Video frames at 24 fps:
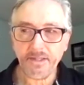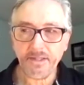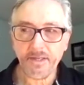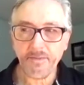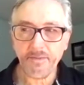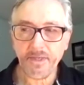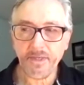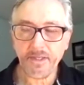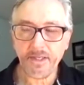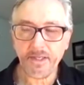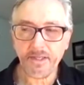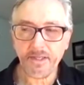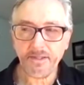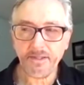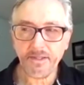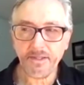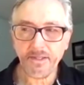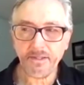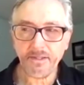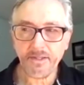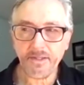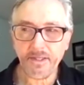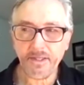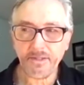I mean, I
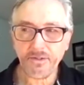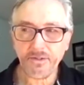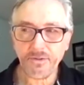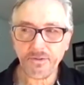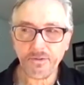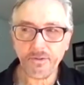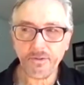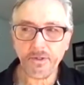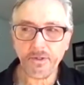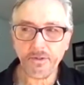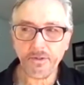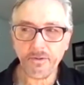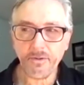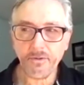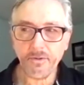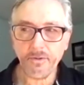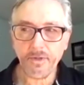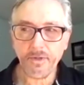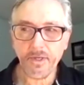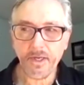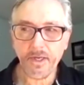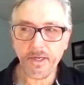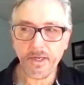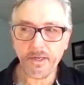think that's
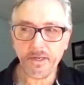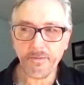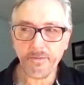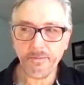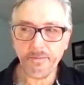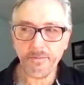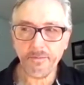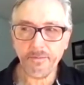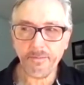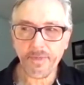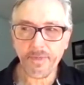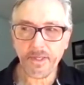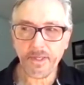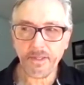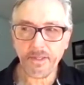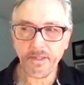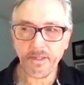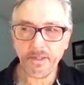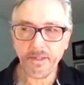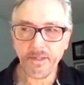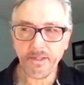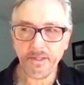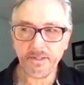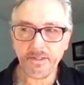true, but
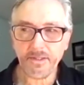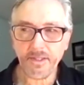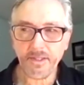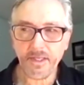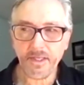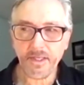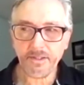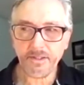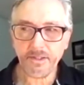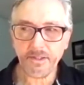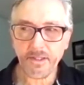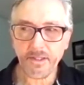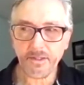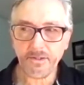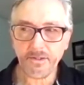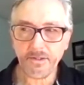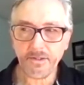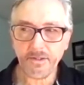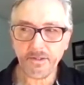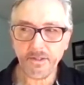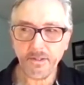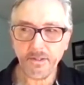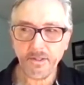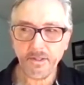it's not
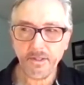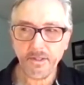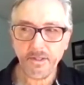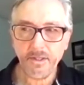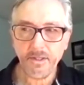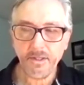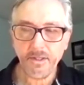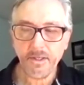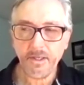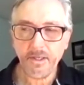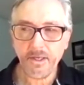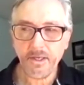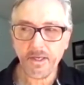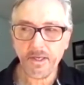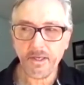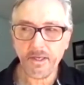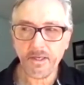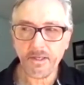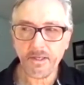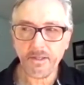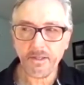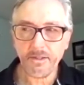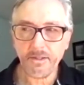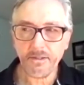just
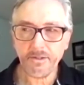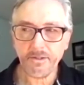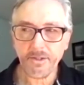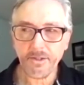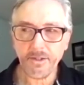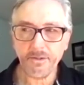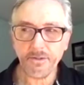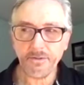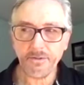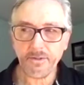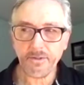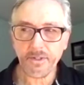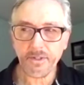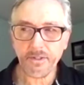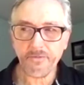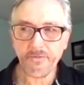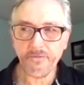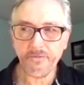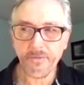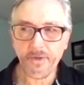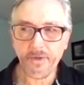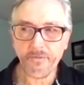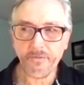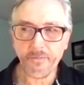children of
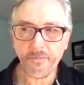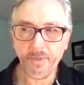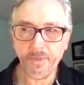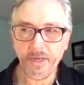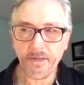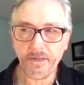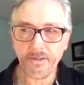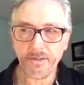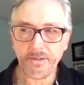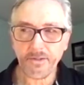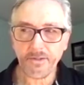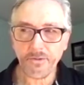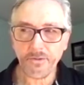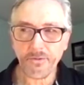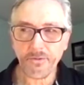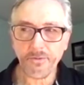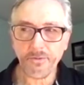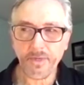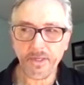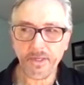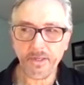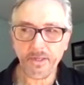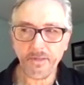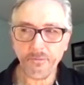parents who
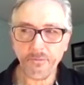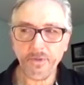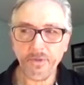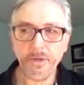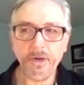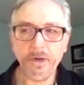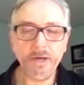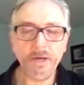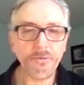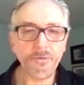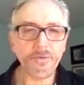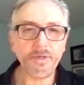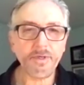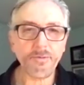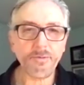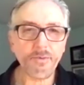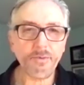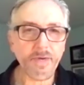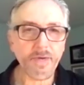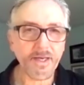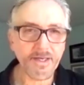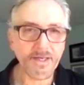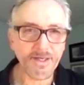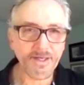we all
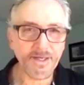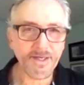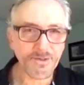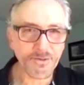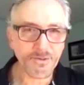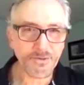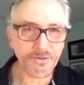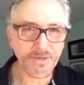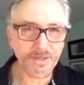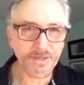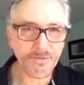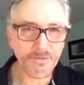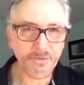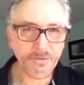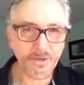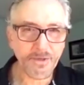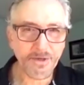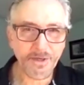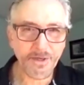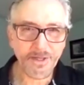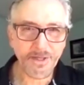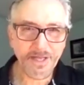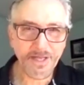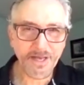rewrite history. We
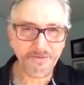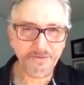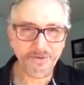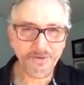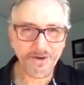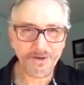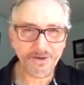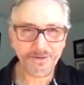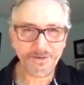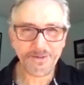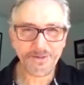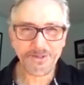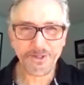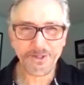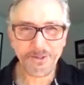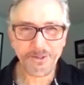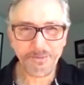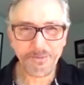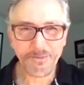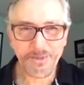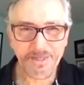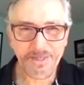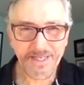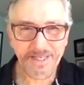all have our
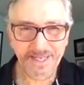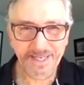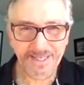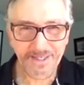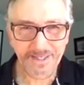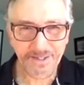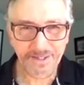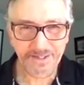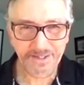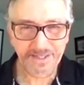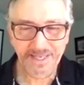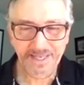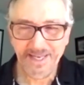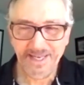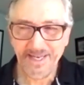interpretations.